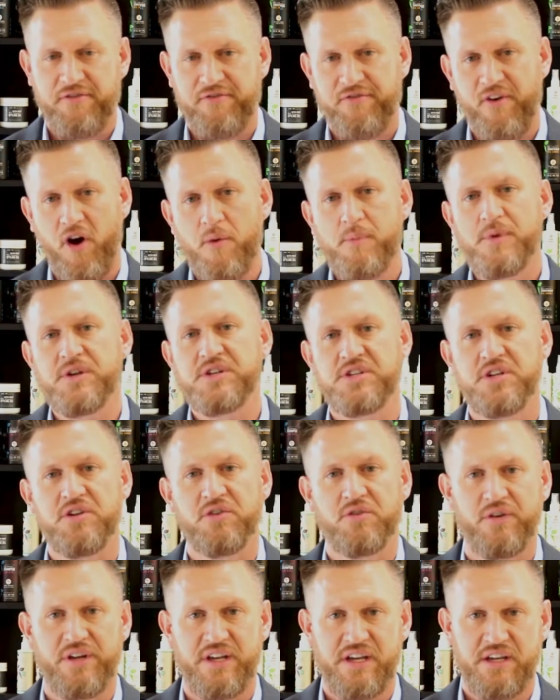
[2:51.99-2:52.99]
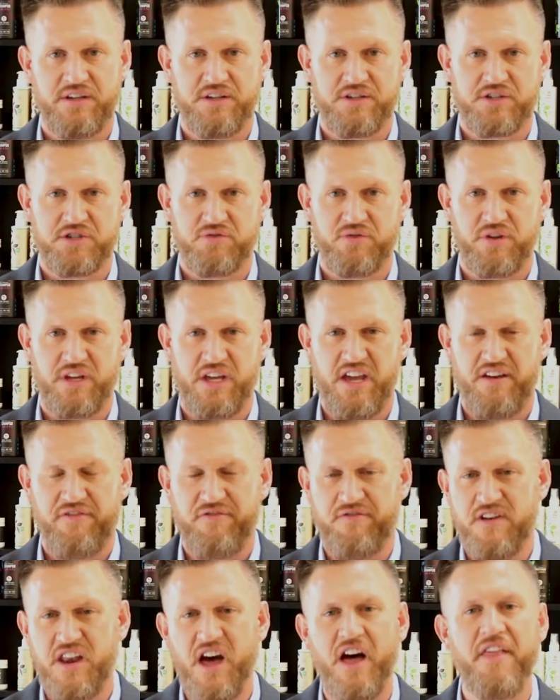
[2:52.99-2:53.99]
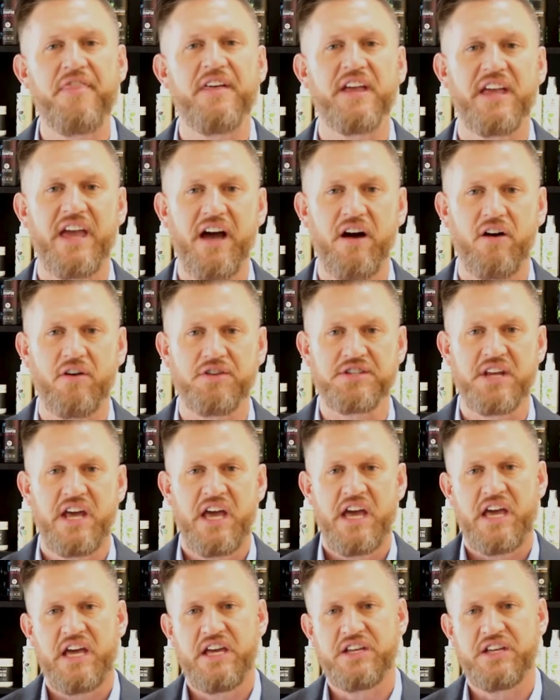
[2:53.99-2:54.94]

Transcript: pharmaceutical industry, if nothing else,